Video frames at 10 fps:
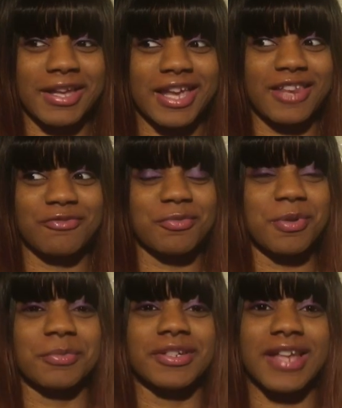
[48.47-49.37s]
I can't even
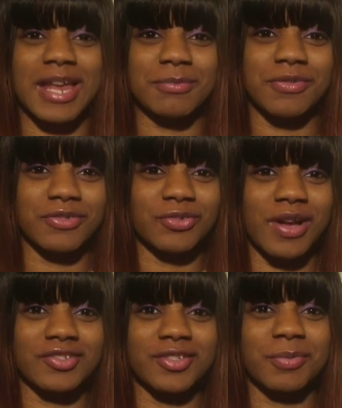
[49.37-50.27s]
remember the name of it,
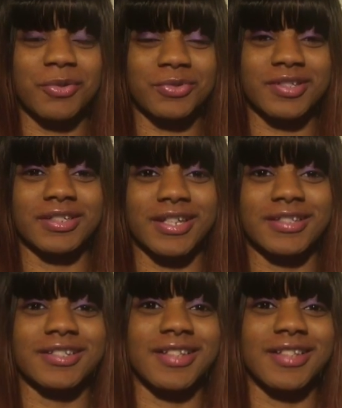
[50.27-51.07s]
so I just posted a link